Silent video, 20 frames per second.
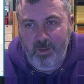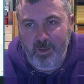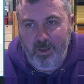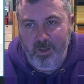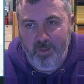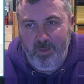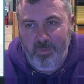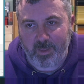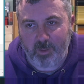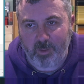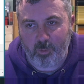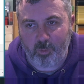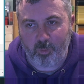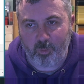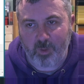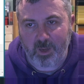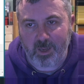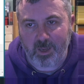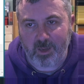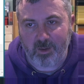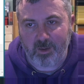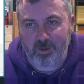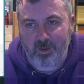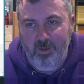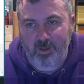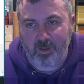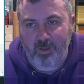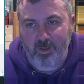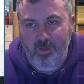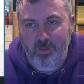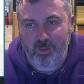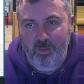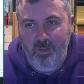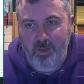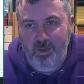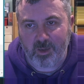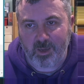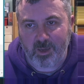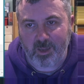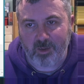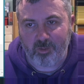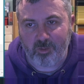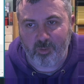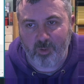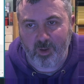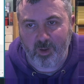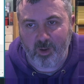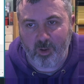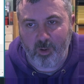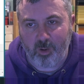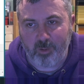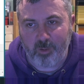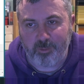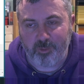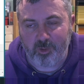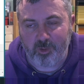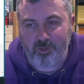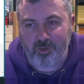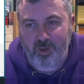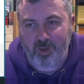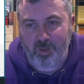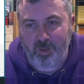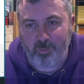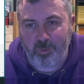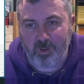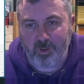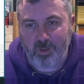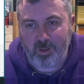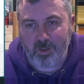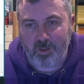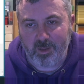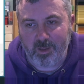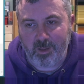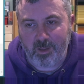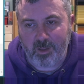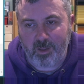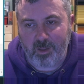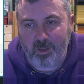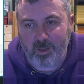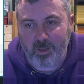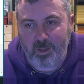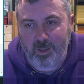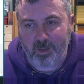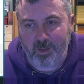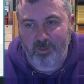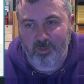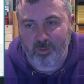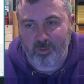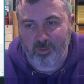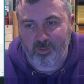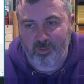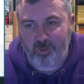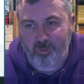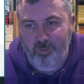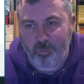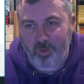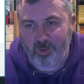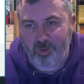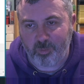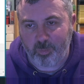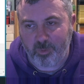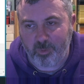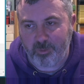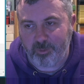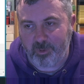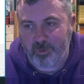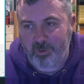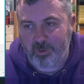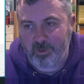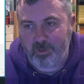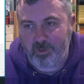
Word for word: and that will read the data in off the chip into the software's buffer